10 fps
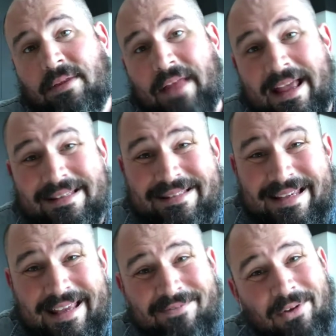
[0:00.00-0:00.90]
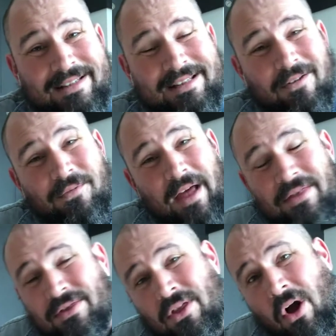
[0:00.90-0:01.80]
And that is to give myself that
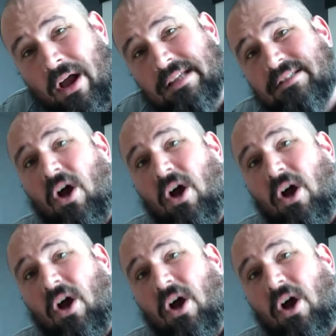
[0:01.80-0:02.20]
nice